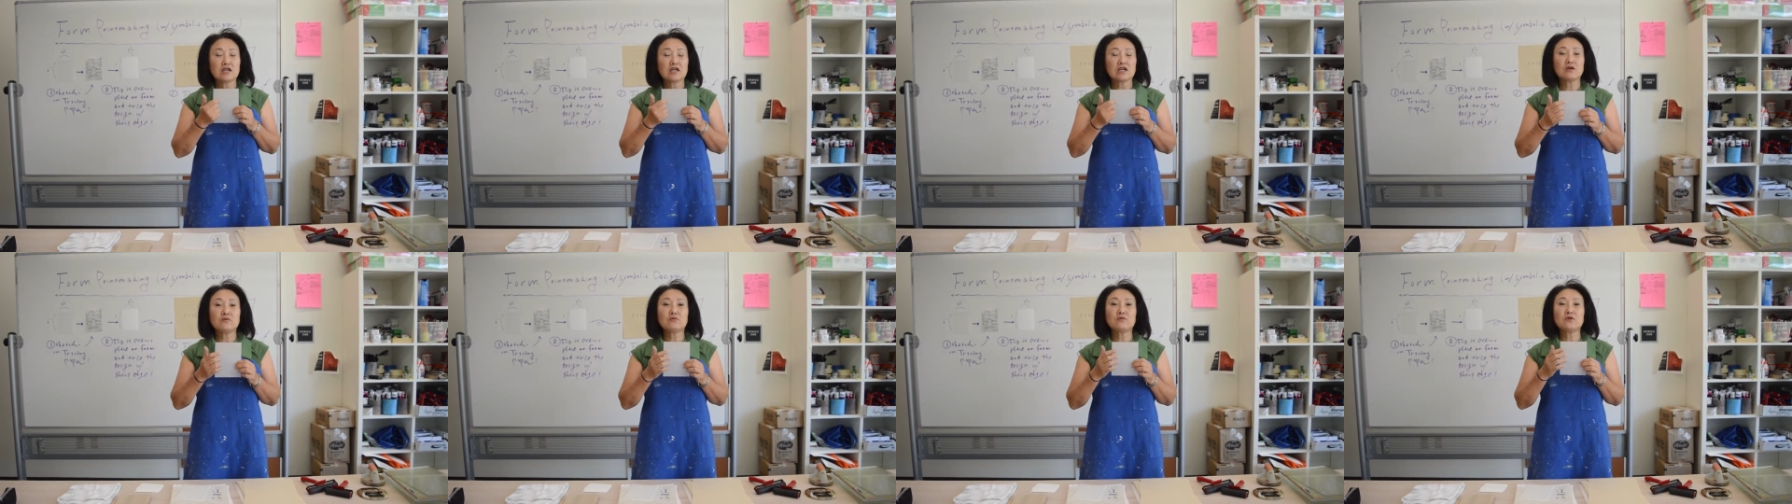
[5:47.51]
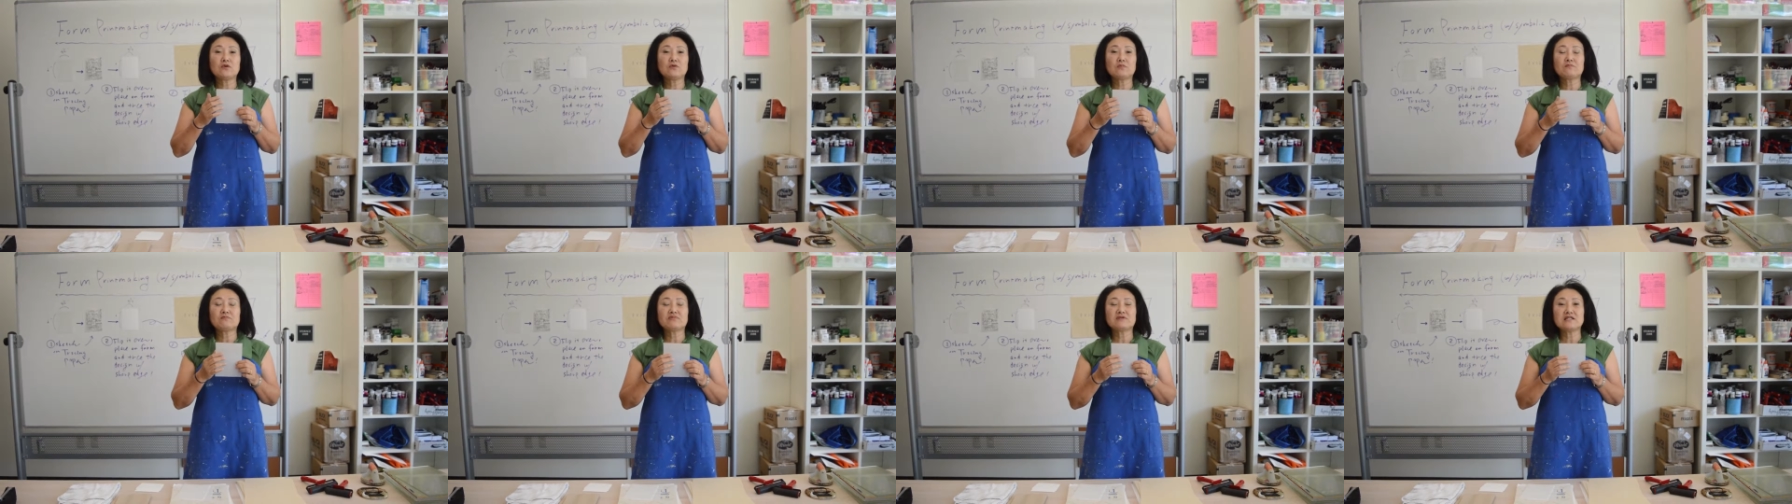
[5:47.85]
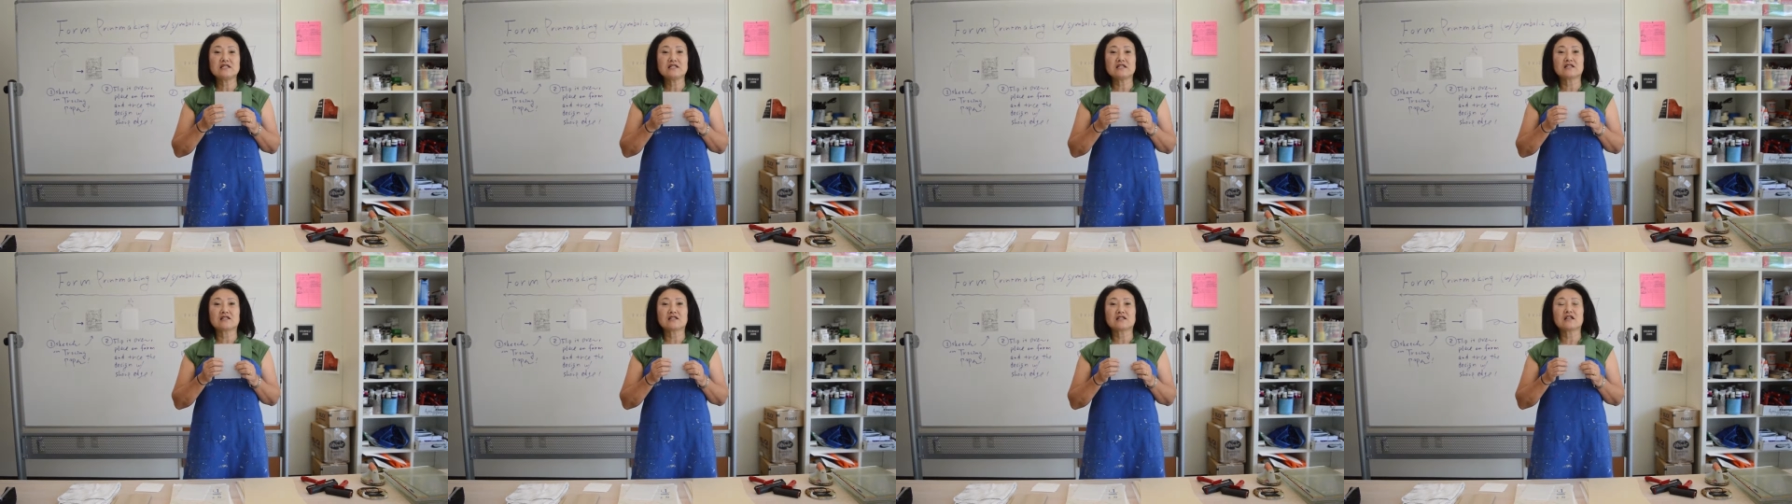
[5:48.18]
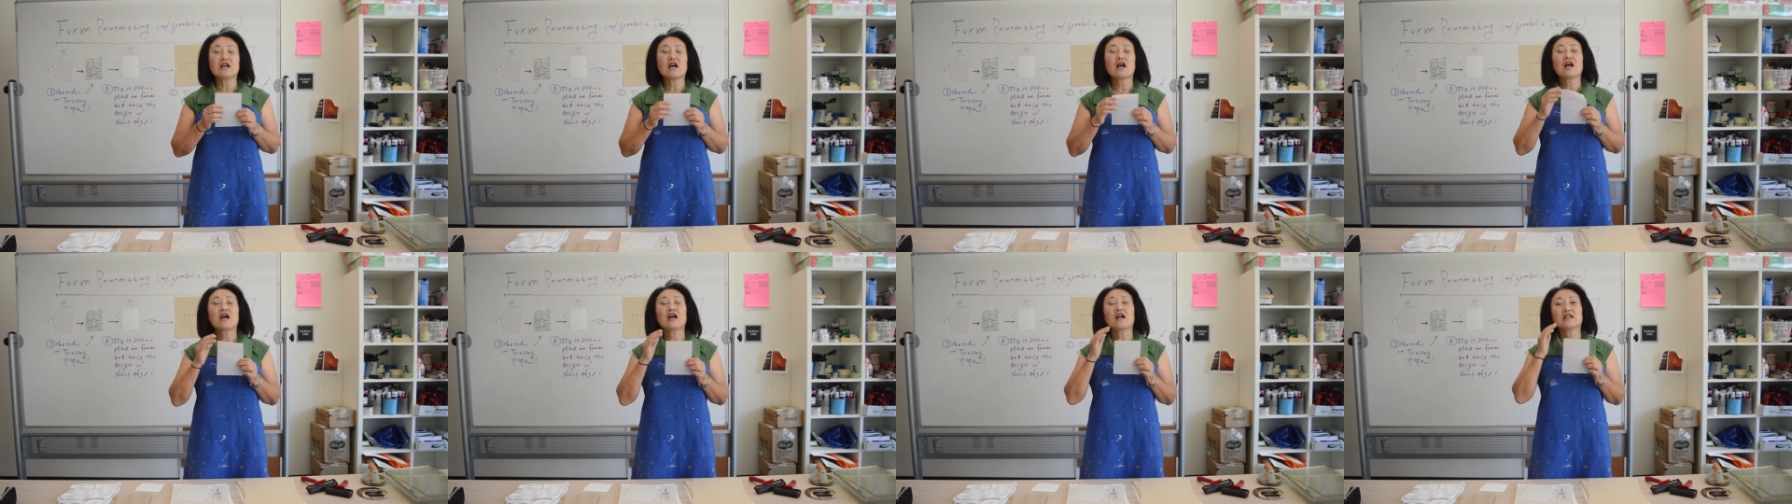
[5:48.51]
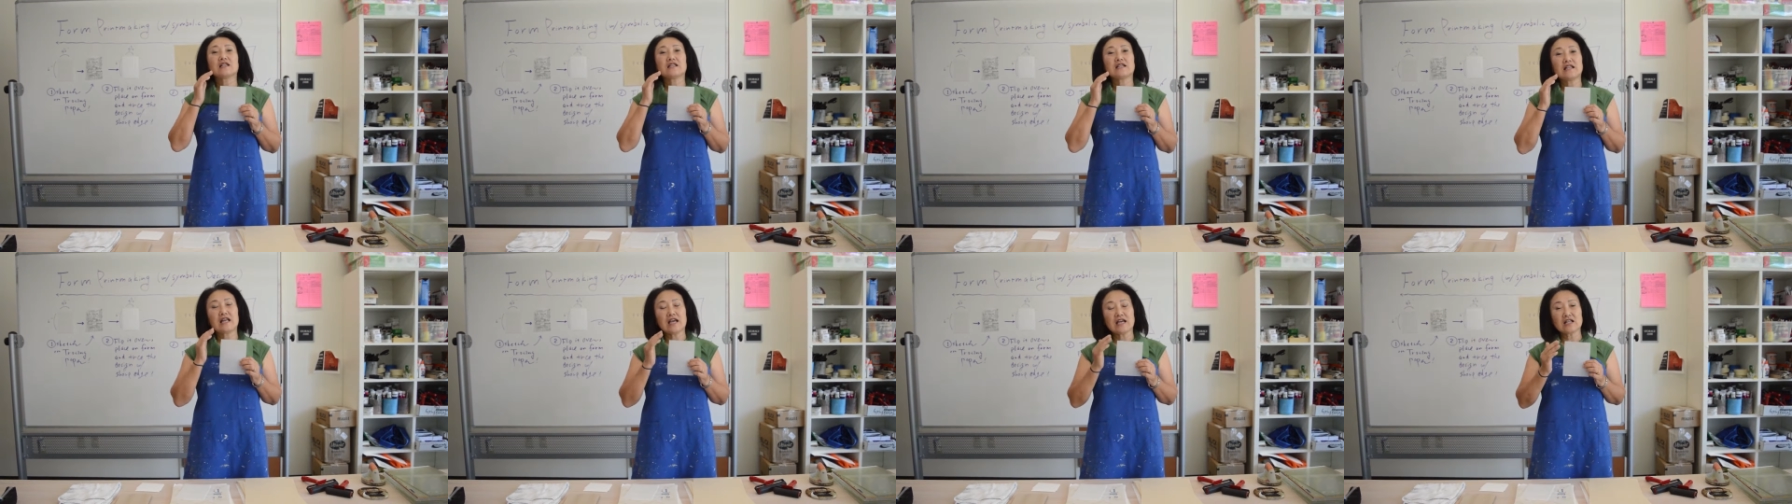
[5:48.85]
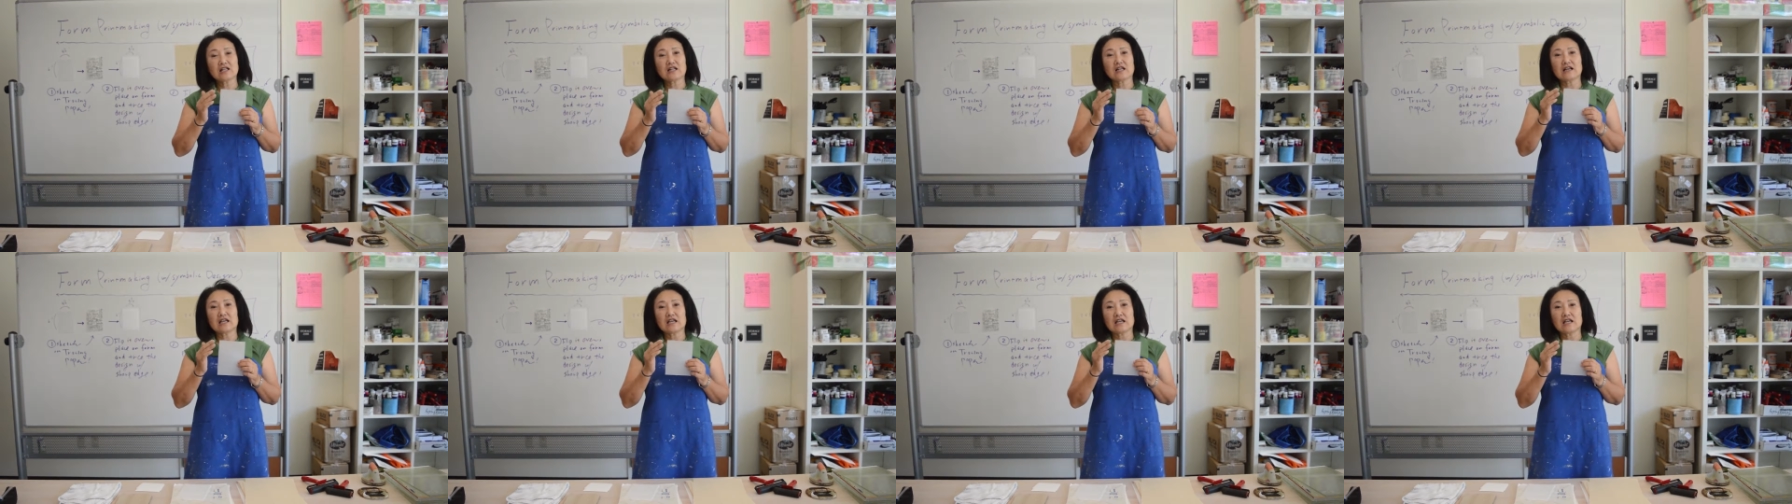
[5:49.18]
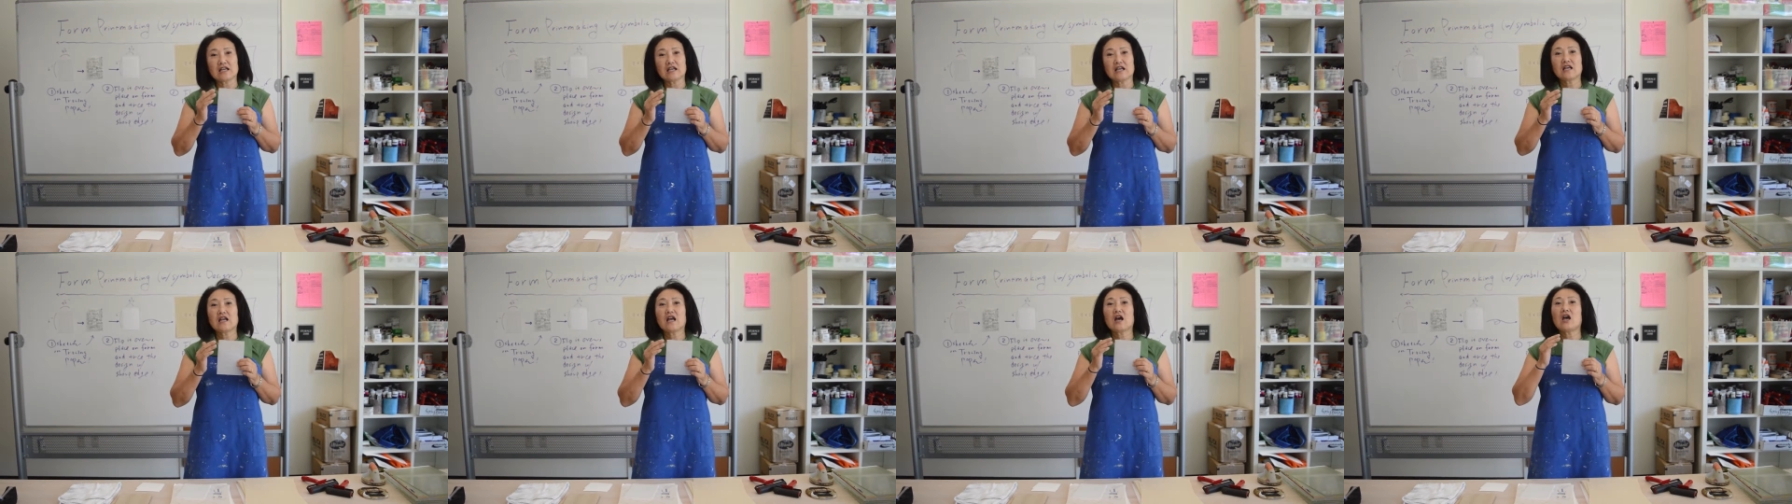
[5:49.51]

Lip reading: if you print directly,